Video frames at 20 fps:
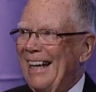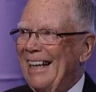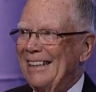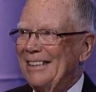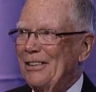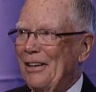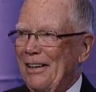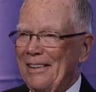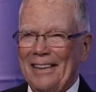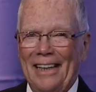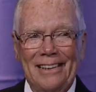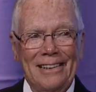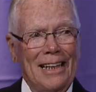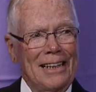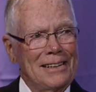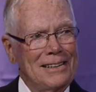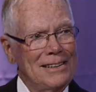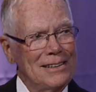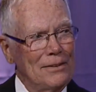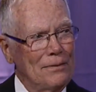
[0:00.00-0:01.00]
So I'd
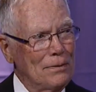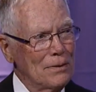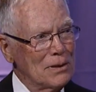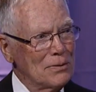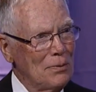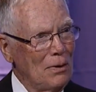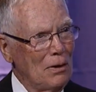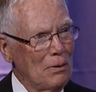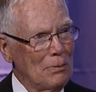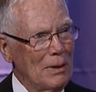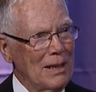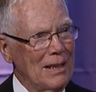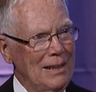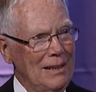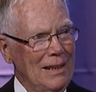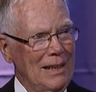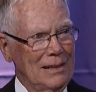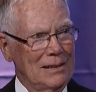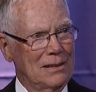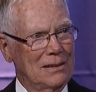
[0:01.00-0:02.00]
like to, first of all,
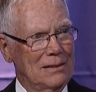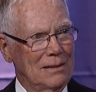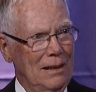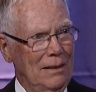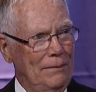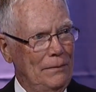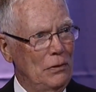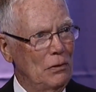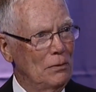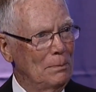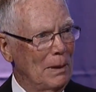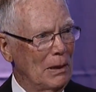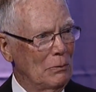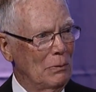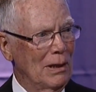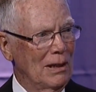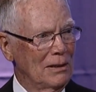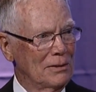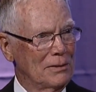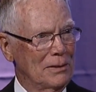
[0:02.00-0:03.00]
recognize a few of my
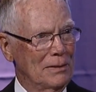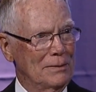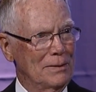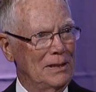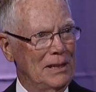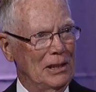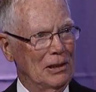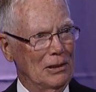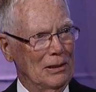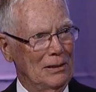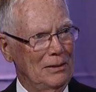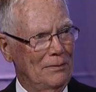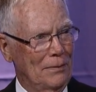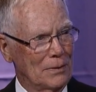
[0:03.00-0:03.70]
relatives here.